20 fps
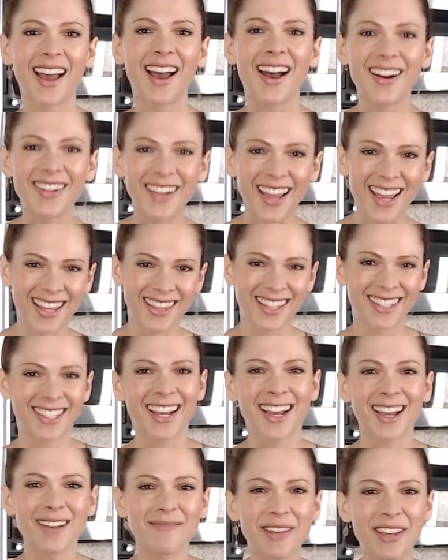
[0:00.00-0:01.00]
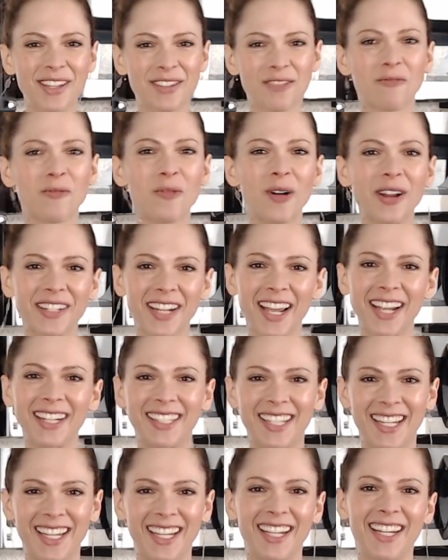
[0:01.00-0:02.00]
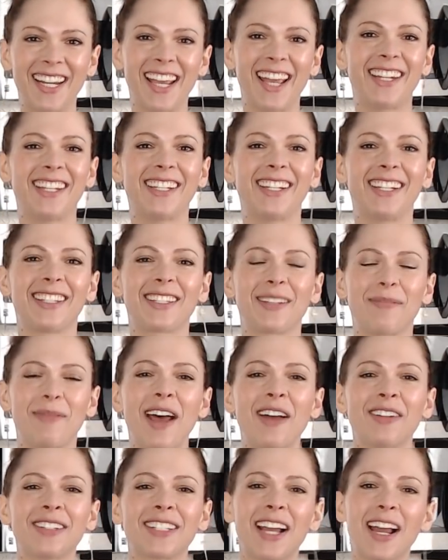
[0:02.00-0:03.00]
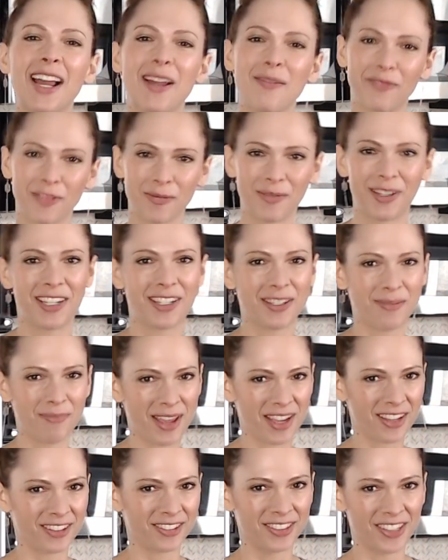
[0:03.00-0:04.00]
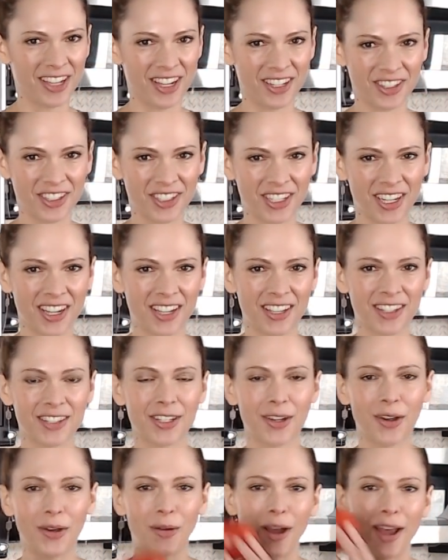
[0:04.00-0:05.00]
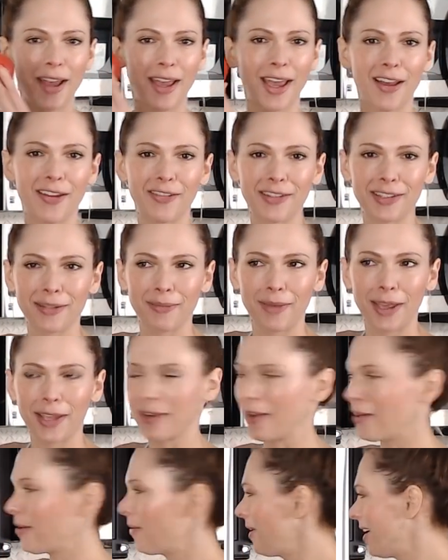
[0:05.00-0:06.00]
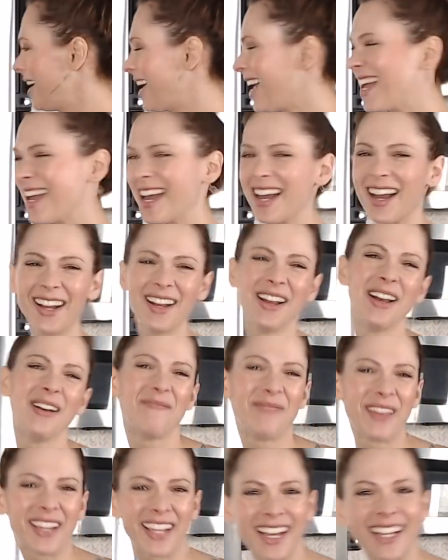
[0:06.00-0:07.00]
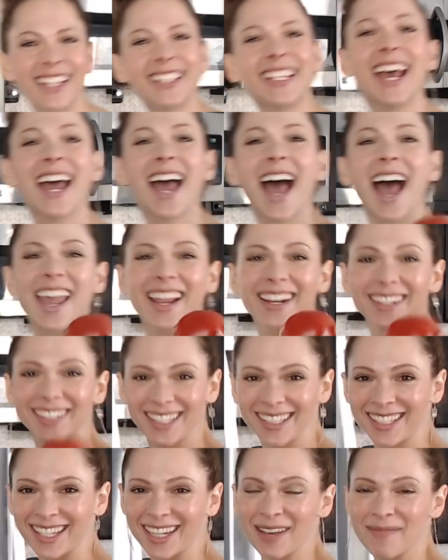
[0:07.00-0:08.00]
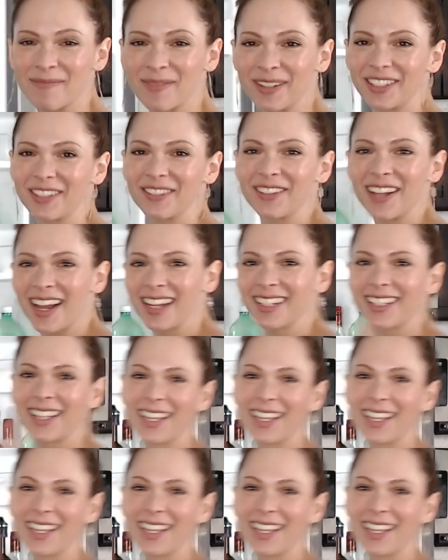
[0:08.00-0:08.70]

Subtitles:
Okay, the time is 1:19 and it is about time for me to make lunch. So I have a tomato because here's a tip, do not